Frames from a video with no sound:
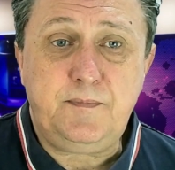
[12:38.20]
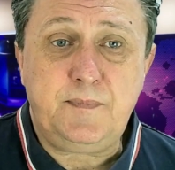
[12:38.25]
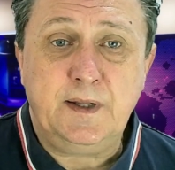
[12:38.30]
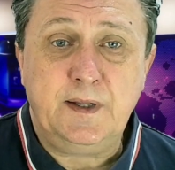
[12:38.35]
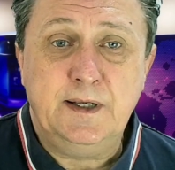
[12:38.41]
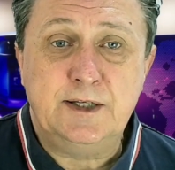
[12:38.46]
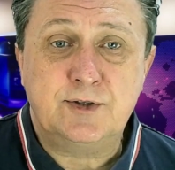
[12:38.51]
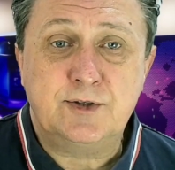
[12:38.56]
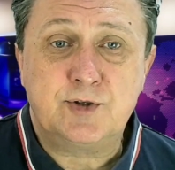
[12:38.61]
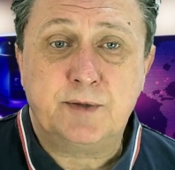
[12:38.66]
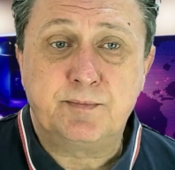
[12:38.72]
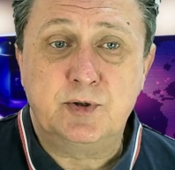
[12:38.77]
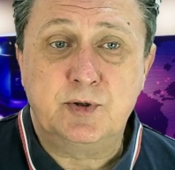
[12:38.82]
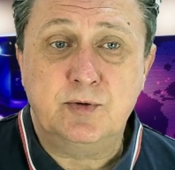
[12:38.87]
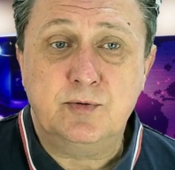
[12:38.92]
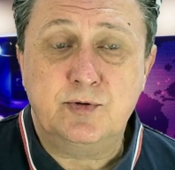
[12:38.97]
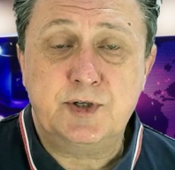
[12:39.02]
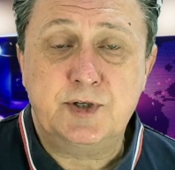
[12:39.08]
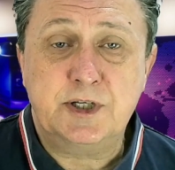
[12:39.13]
it's up
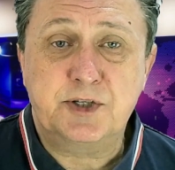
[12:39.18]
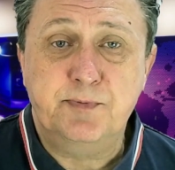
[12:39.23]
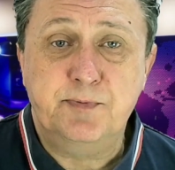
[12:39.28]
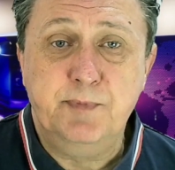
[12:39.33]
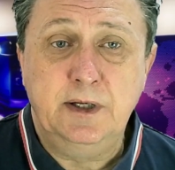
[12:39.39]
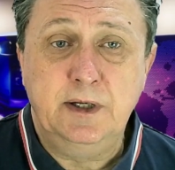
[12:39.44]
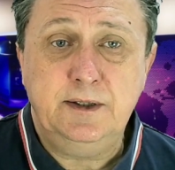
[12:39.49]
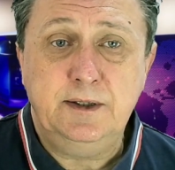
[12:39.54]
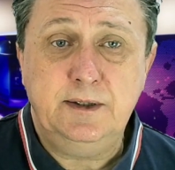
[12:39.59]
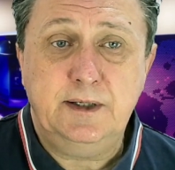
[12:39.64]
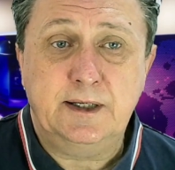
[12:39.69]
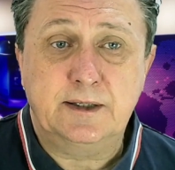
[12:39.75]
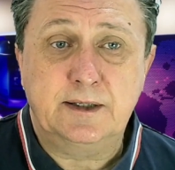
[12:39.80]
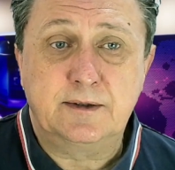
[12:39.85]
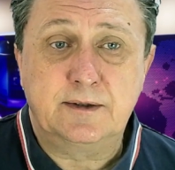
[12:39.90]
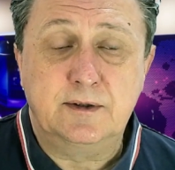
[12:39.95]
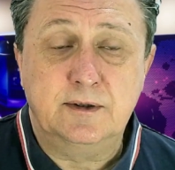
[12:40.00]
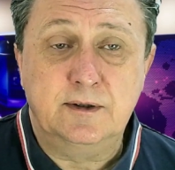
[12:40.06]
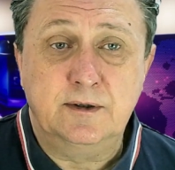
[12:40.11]
to 6 million
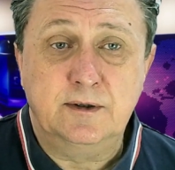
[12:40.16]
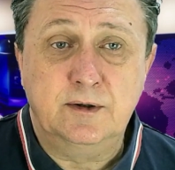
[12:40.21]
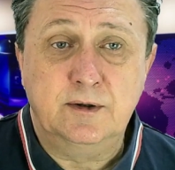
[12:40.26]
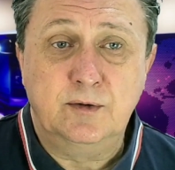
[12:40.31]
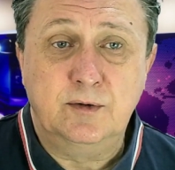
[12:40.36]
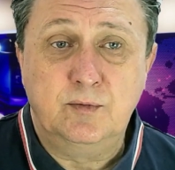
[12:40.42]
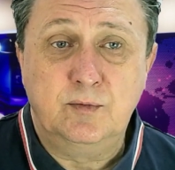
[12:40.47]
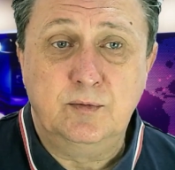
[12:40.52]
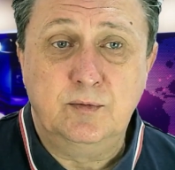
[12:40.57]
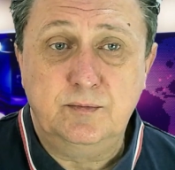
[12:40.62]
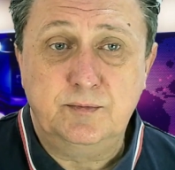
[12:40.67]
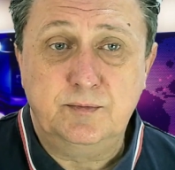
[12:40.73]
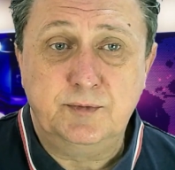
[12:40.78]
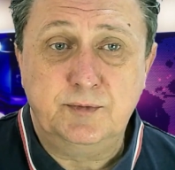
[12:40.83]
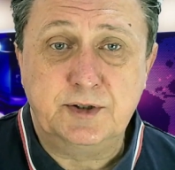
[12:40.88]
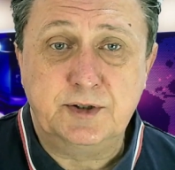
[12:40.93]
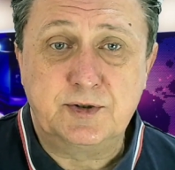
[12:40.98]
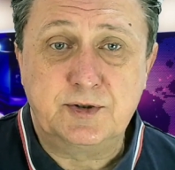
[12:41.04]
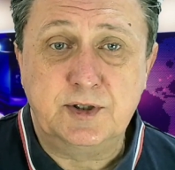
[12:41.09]
at
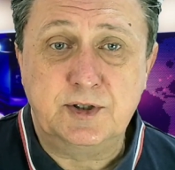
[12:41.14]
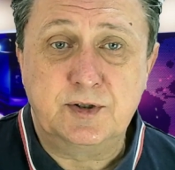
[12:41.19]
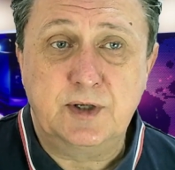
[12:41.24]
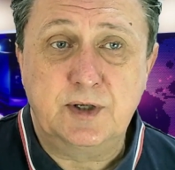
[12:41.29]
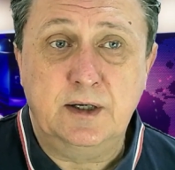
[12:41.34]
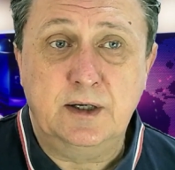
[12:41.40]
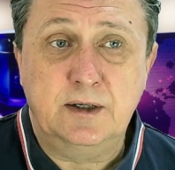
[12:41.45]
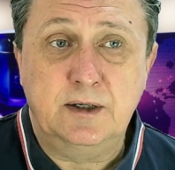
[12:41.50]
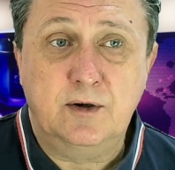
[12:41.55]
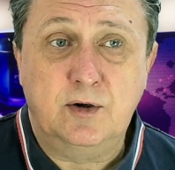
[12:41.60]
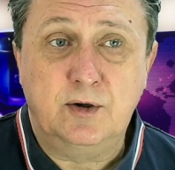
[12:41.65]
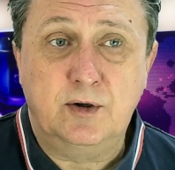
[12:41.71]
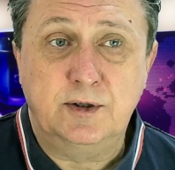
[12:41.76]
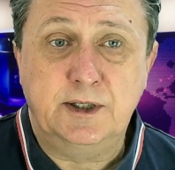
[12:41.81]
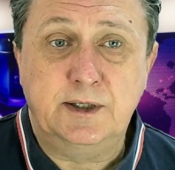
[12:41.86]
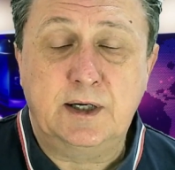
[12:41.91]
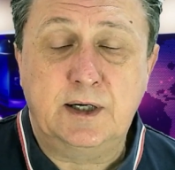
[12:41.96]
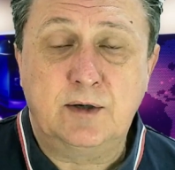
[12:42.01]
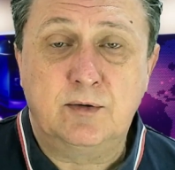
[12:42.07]
this is on
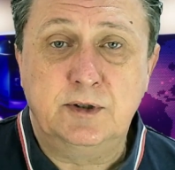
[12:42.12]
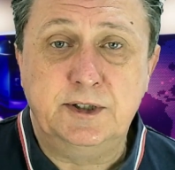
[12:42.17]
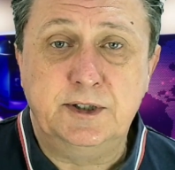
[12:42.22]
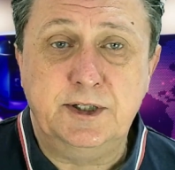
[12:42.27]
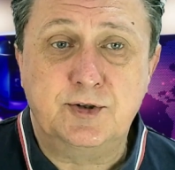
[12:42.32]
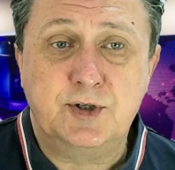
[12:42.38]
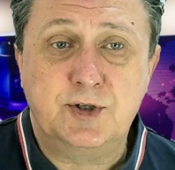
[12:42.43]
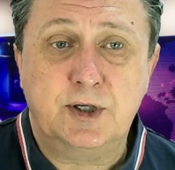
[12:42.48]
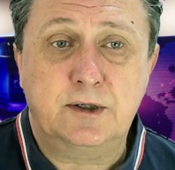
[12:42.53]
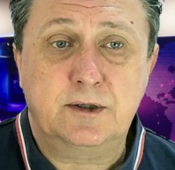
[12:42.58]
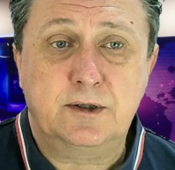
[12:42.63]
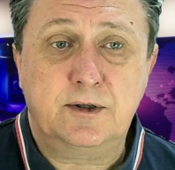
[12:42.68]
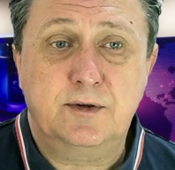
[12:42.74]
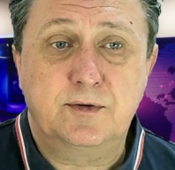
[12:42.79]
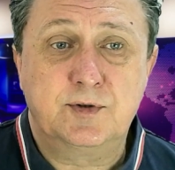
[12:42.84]
an hourly chart,